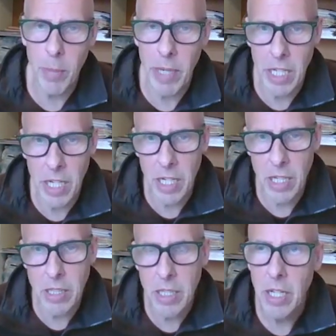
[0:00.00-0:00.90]
many
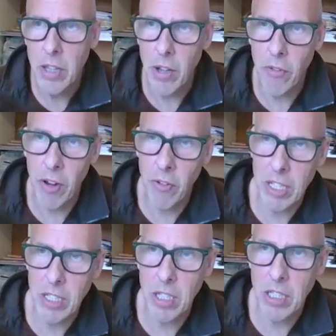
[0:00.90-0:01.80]
years. They're very,
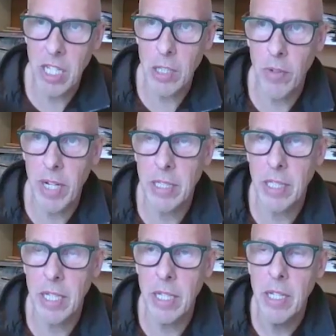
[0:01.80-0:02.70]
very successful at
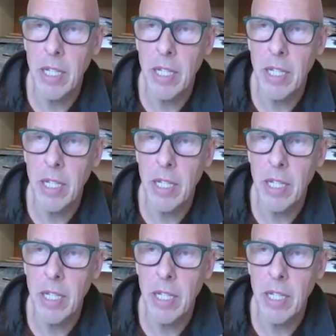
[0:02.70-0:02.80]
it.